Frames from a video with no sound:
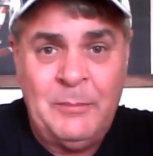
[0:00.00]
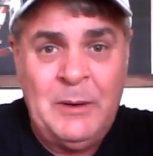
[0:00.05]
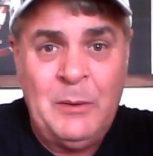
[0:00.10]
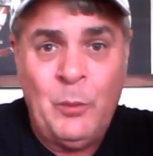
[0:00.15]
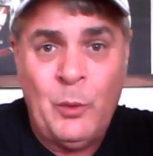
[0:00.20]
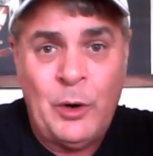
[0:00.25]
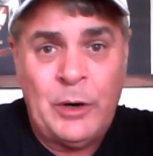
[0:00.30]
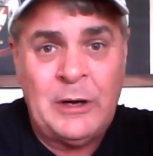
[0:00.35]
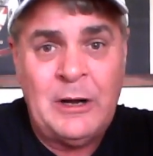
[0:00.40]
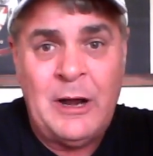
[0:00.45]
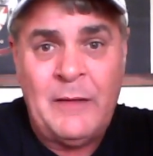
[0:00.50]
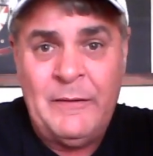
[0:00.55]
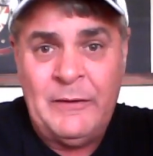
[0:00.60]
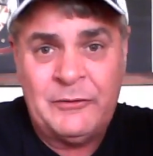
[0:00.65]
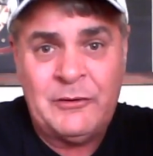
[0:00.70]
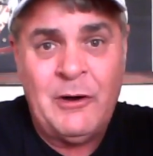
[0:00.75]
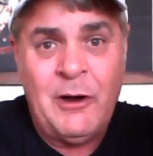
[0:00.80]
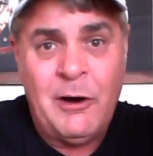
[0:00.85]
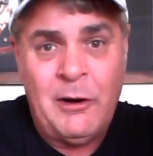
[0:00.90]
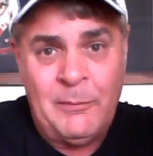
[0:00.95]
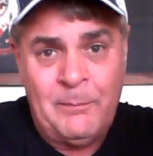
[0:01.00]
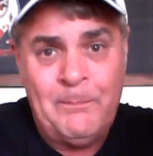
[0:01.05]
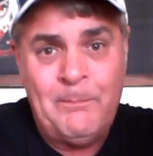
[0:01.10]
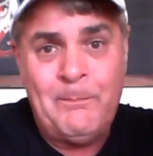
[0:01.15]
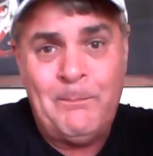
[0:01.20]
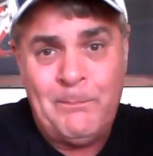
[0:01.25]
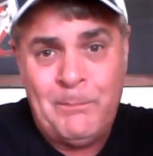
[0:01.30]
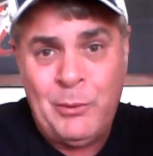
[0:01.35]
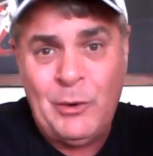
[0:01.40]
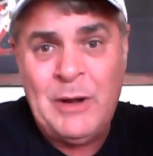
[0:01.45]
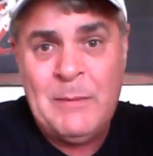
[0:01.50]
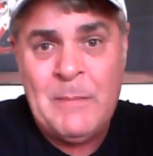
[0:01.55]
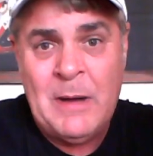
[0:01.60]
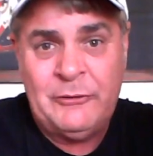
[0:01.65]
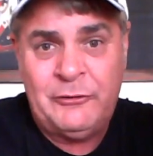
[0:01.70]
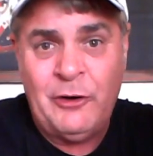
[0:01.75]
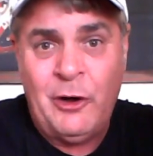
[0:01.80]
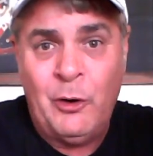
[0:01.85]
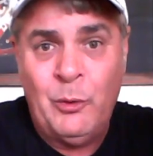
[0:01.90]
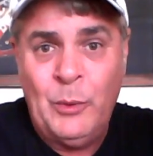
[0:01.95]
Been working on this card pretty
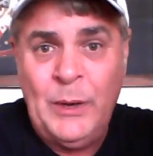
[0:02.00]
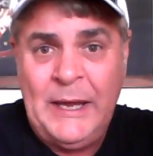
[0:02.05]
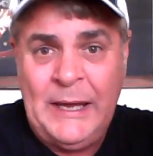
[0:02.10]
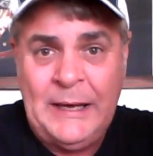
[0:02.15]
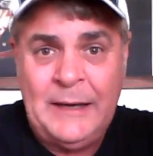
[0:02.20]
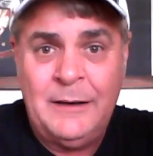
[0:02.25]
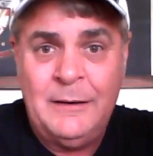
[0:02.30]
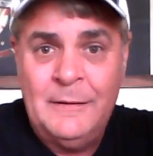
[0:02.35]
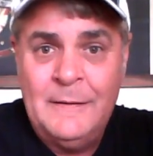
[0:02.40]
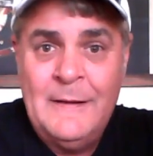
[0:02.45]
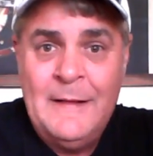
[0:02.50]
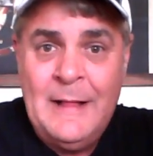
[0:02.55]
much all week.